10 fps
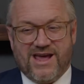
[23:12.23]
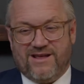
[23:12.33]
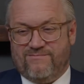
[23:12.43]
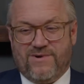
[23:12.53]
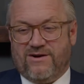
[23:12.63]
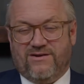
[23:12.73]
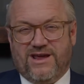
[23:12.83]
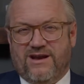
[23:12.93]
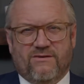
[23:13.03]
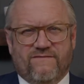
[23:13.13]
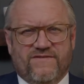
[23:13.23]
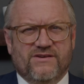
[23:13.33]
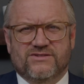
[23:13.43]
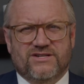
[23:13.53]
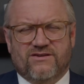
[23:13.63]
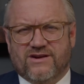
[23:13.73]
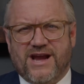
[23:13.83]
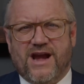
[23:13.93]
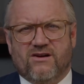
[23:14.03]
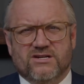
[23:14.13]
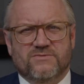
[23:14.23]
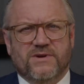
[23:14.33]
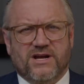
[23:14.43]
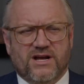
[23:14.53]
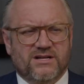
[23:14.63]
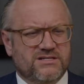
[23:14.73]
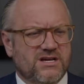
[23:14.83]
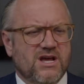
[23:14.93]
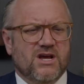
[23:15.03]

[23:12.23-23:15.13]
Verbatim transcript: and barely anyone feels it or cares because